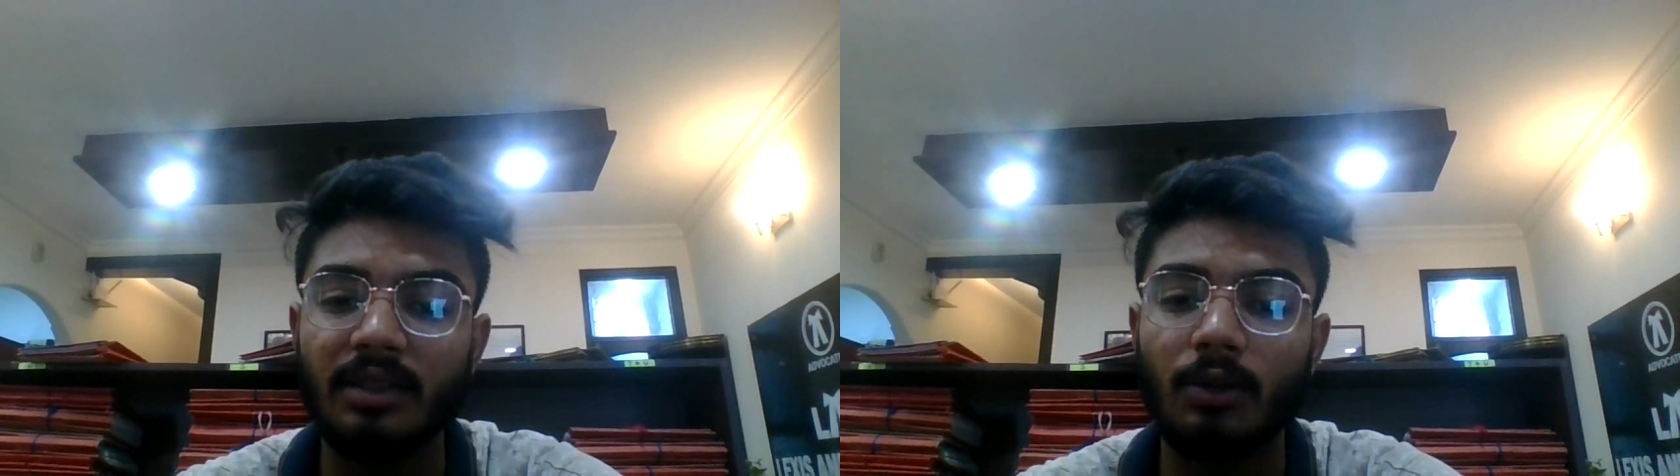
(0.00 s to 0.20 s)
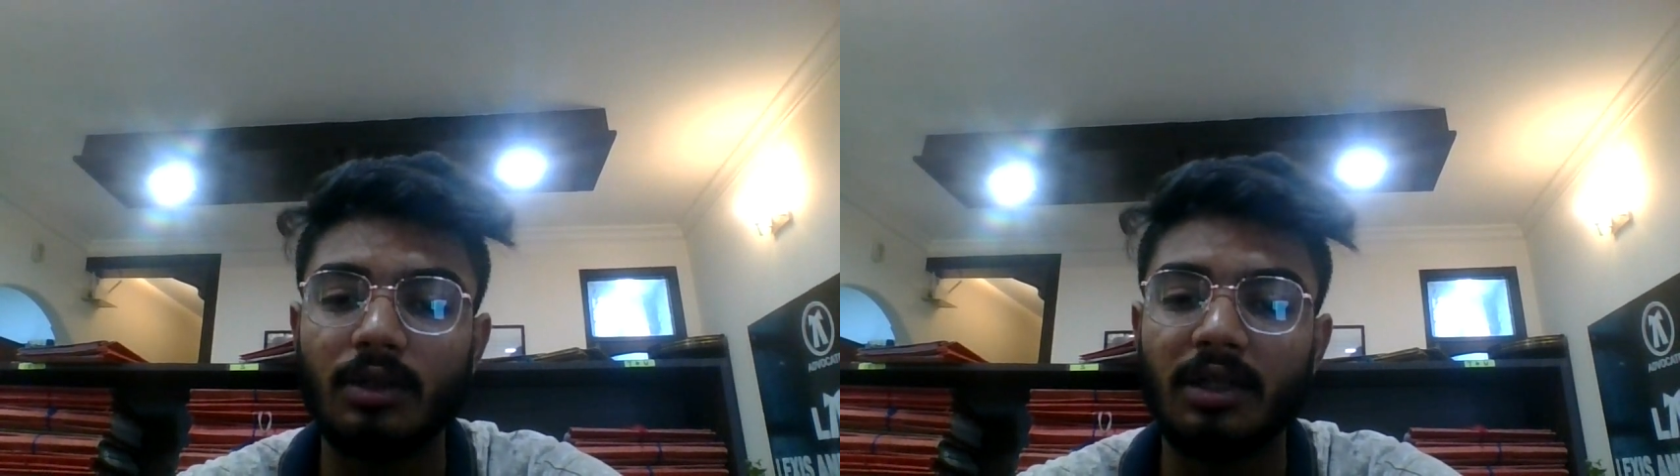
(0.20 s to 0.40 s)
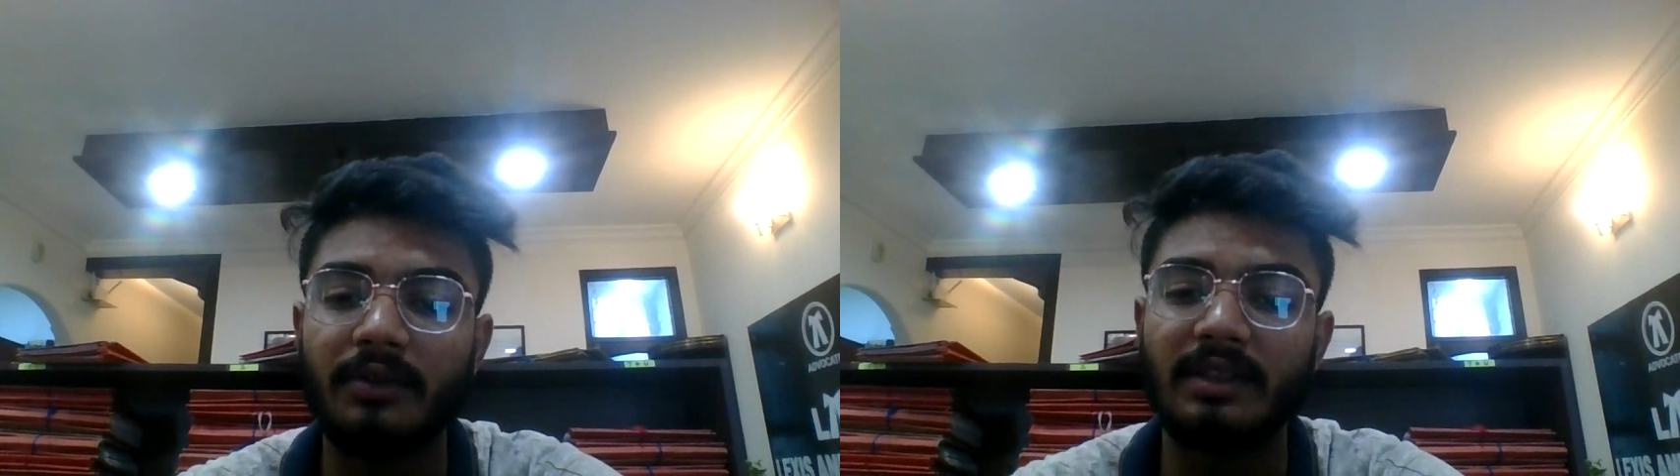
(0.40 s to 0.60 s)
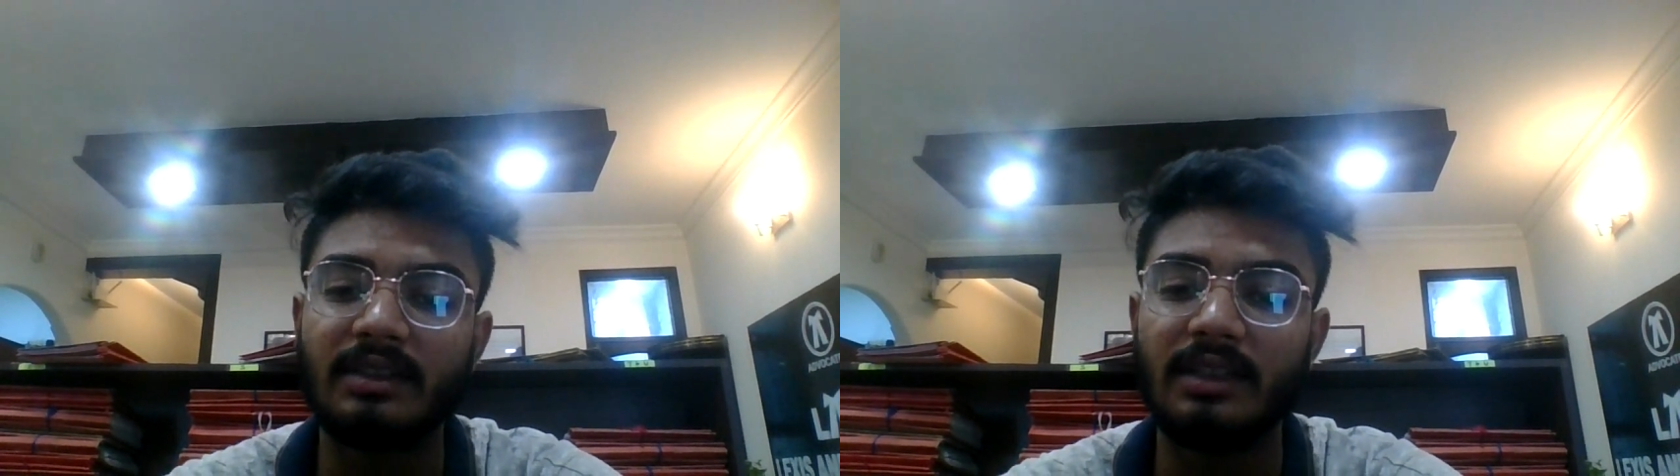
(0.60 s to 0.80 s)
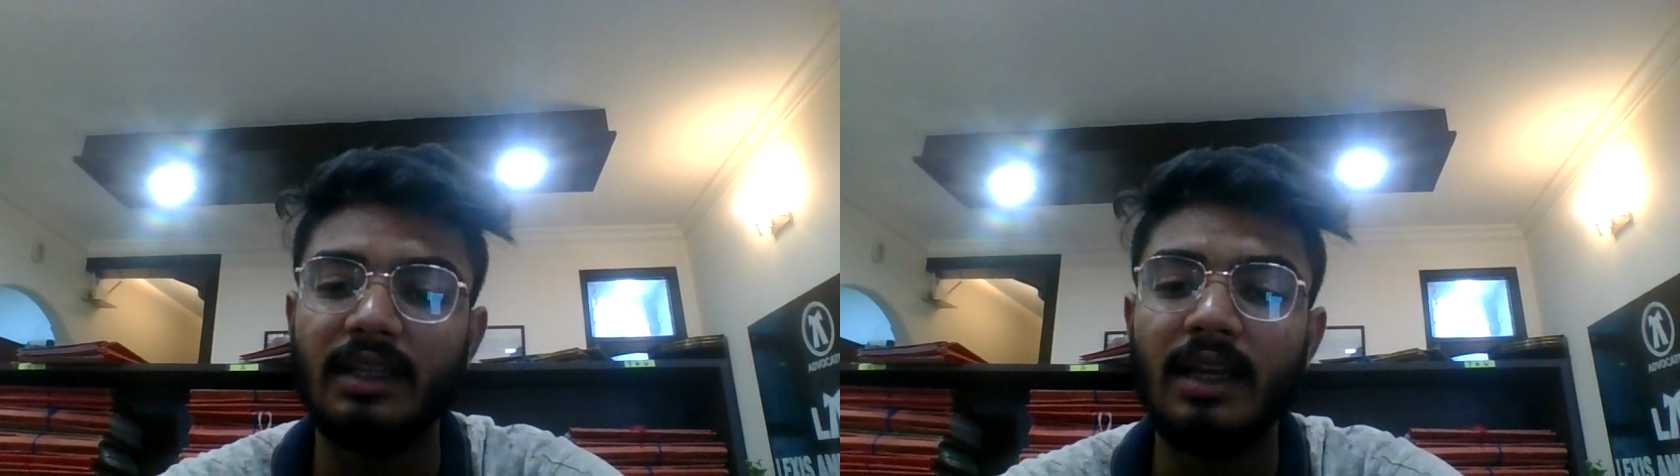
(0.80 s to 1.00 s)

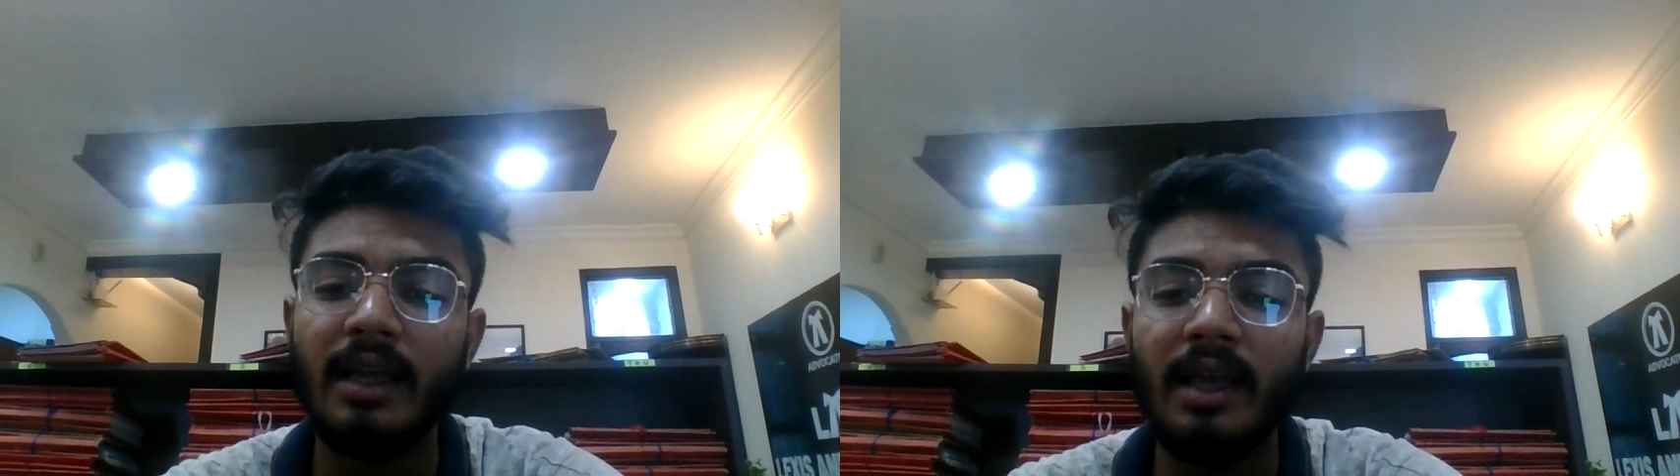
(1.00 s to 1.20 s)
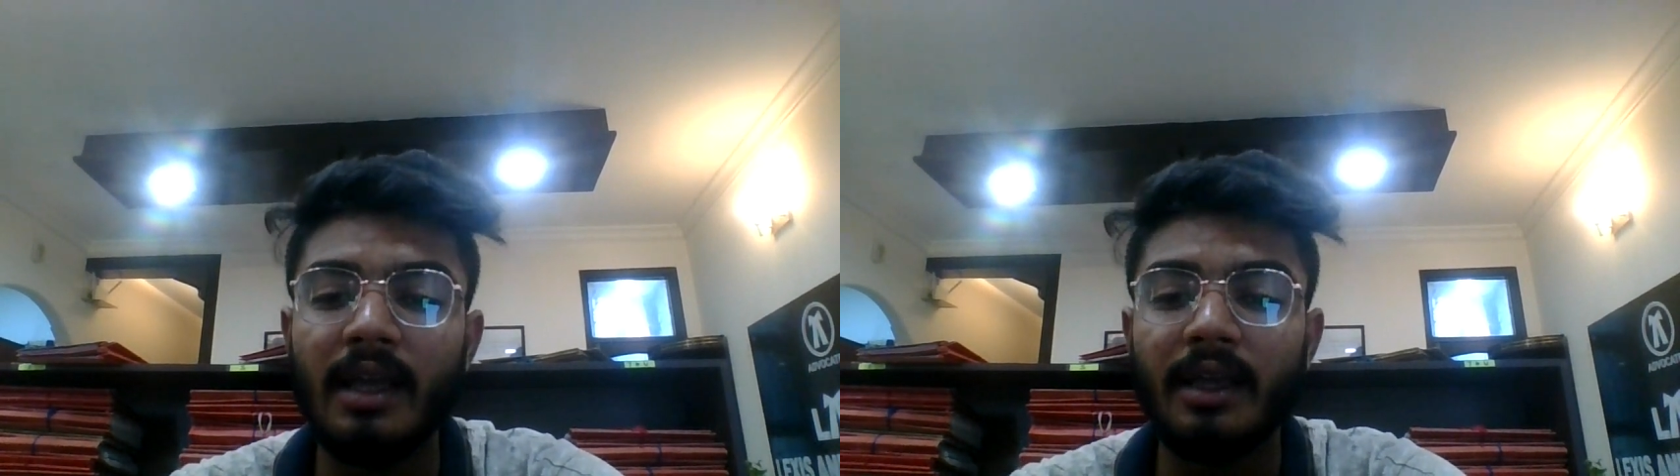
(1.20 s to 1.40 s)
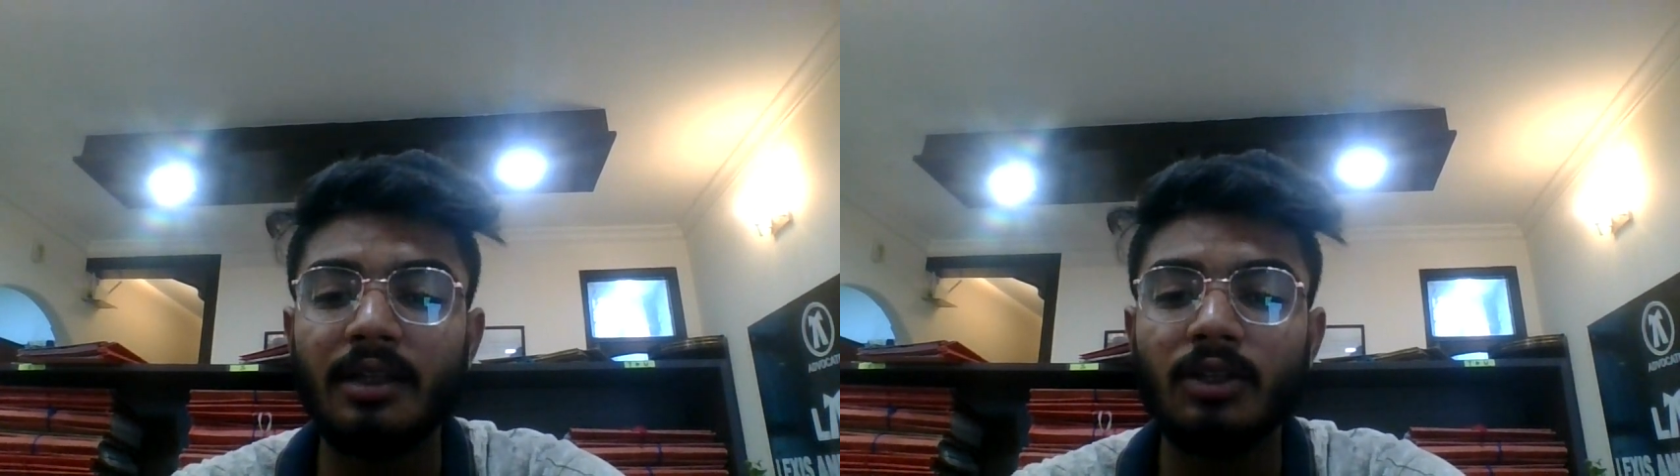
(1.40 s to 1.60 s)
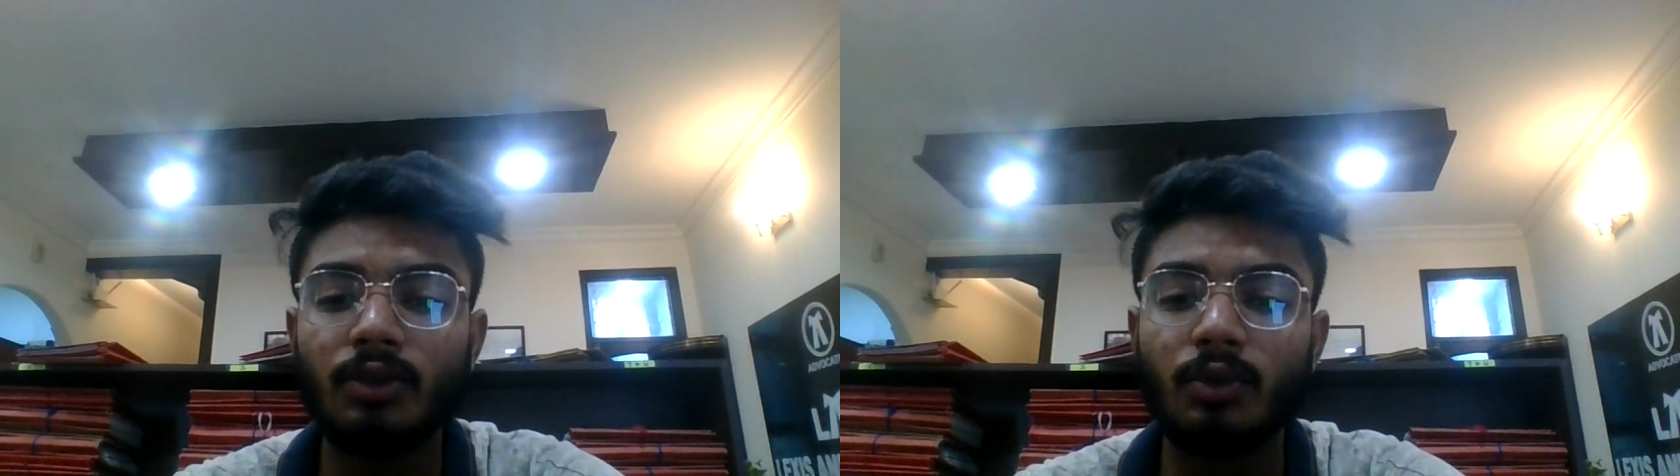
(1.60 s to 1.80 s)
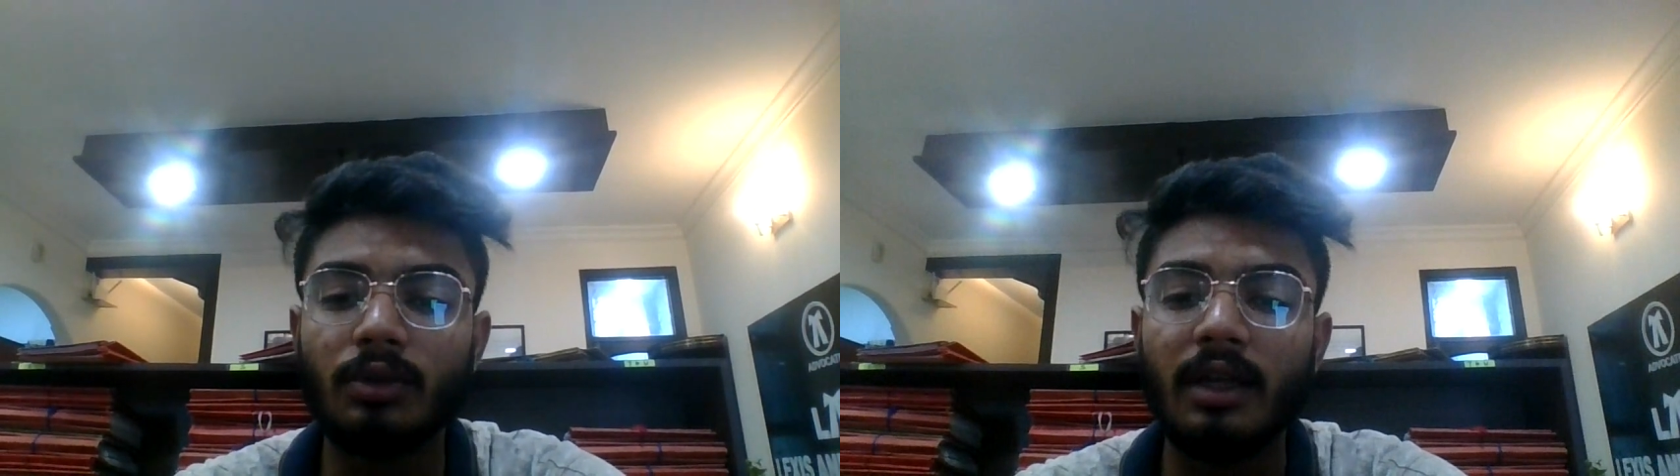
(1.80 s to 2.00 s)
controversy in the
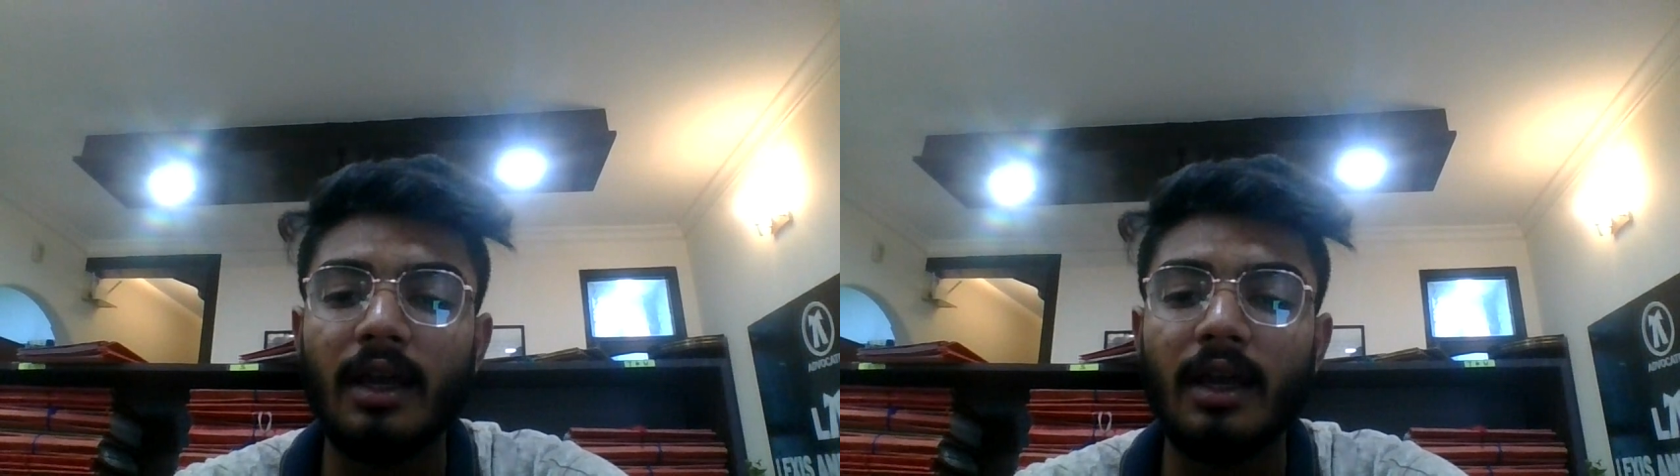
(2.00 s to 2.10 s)
suit,